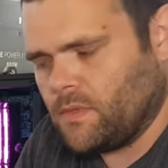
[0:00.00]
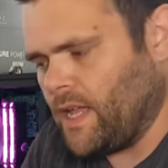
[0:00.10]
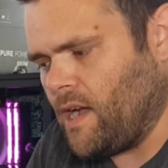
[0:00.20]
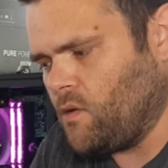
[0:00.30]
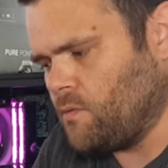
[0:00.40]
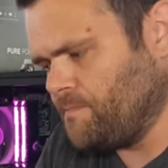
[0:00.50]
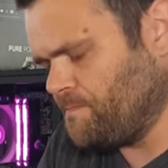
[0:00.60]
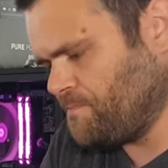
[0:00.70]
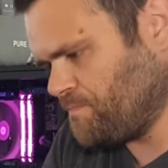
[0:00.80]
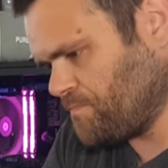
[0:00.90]
Now,
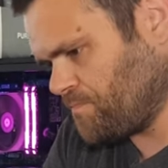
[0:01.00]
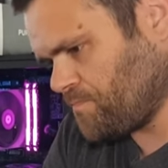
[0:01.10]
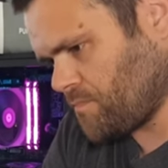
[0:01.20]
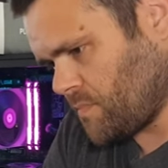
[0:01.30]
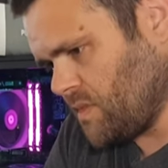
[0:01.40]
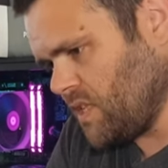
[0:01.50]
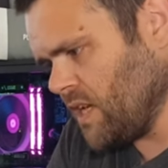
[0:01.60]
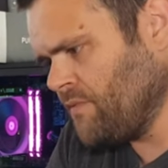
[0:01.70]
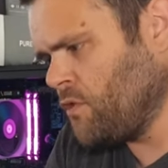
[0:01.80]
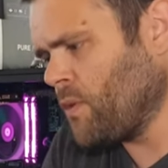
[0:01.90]

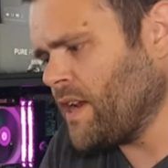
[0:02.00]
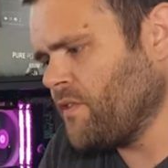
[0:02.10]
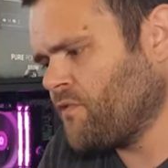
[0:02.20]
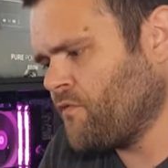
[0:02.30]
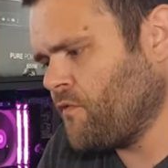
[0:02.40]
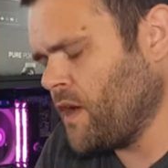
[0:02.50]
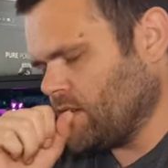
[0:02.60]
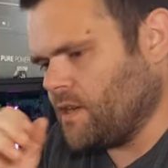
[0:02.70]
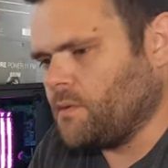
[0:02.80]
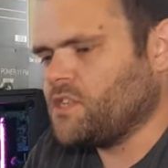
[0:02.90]
if you run a, uh,
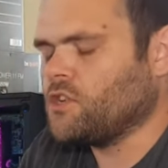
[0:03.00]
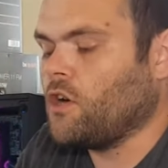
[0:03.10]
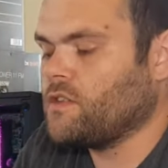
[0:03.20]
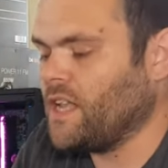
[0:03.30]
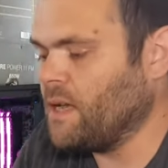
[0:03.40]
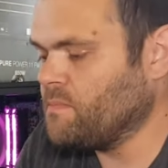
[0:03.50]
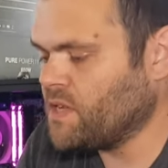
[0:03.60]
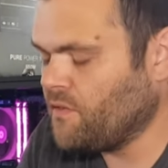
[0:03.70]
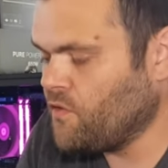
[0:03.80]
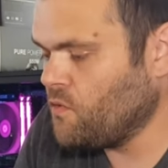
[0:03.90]
now with stock temps,
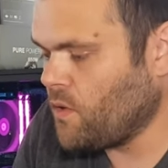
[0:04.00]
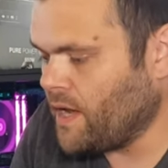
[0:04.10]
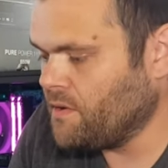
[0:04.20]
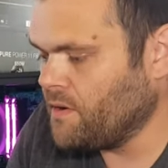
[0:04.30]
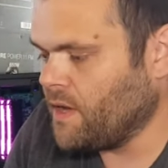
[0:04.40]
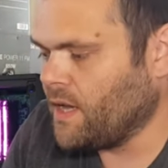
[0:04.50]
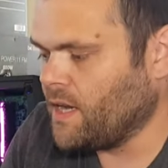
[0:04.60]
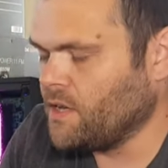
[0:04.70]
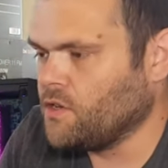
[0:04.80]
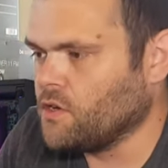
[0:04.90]
if you run
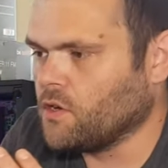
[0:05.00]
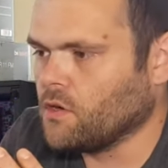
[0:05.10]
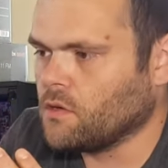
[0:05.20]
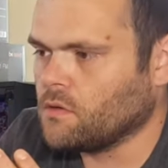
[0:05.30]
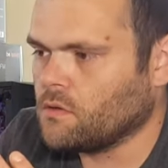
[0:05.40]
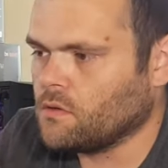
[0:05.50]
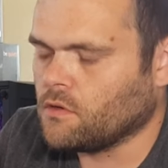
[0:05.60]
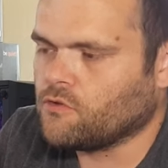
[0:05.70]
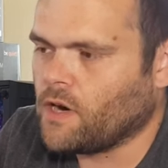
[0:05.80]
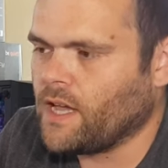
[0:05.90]
uh, your, your
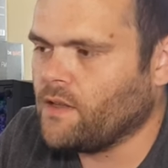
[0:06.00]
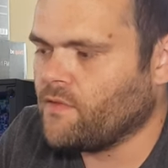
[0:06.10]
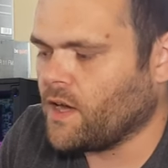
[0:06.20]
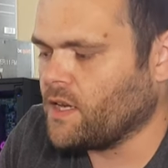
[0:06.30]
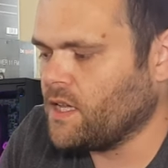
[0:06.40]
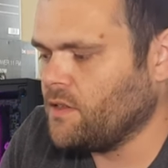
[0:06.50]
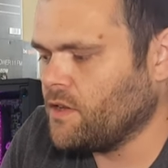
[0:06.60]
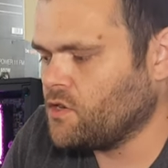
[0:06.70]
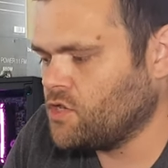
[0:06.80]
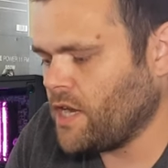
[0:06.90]
drive at
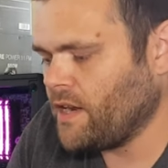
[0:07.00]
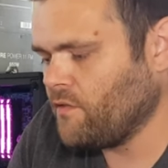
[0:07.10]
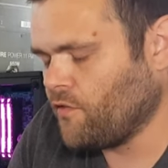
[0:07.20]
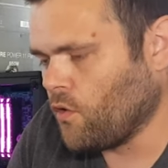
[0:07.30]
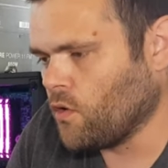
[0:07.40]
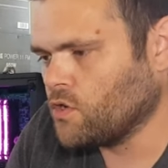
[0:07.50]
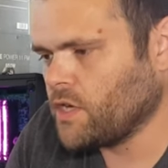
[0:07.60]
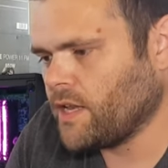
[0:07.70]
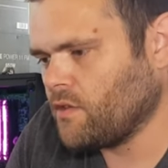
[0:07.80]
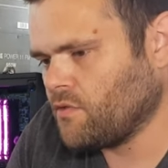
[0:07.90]
either Gen four or
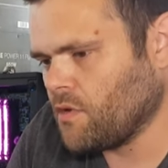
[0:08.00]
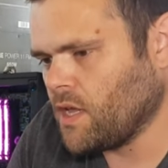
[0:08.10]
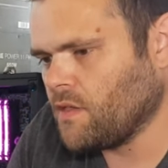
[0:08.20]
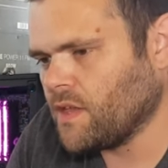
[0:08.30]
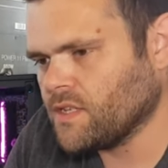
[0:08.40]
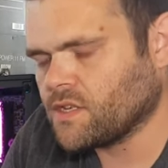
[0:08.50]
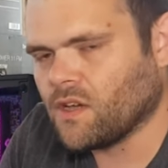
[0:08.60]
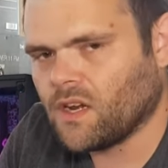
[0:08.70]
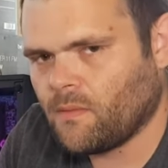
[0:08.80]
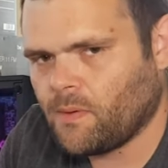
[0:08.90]
Gen three, there's
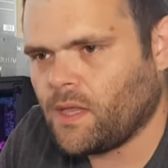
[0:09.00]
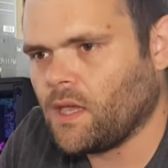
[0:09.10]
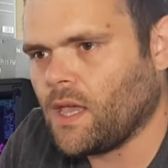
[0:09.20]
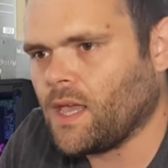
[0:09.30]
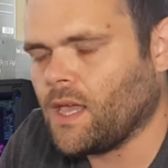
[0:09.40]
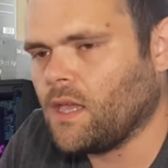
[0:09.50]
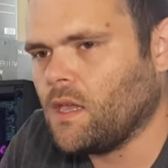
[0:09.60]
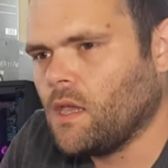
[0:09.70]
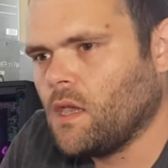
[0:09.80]
gonna be a